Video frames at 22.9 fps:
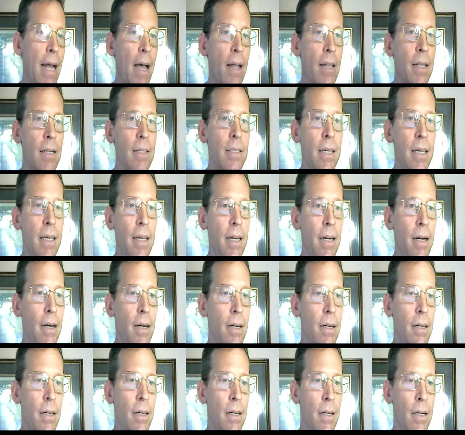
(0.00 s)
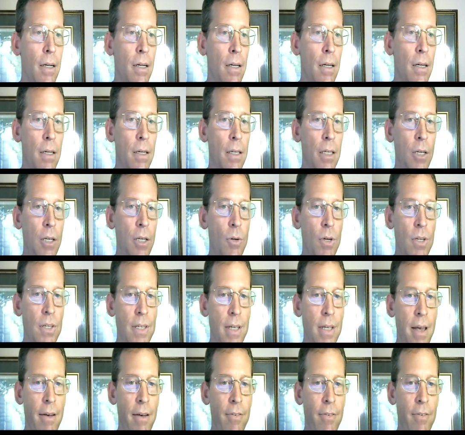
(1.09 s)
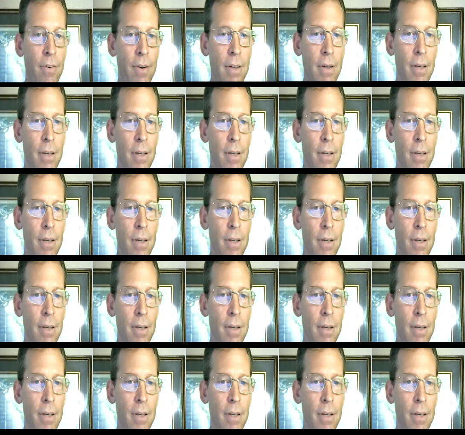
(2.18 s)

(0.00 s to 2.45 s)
it out. Let's see here. UNICEF.